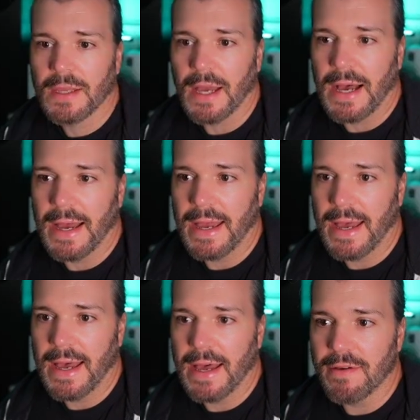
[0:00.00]
I
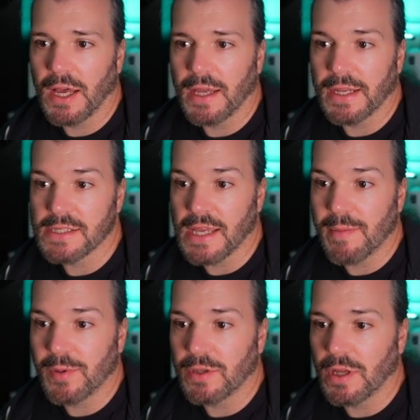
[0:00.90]
have an
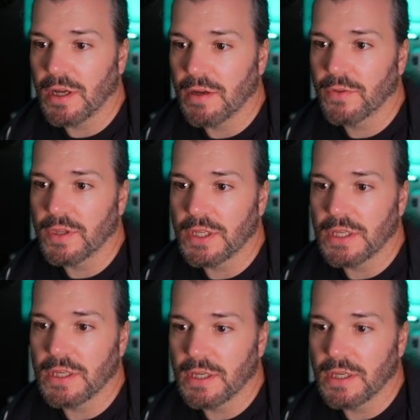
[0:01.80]
example of the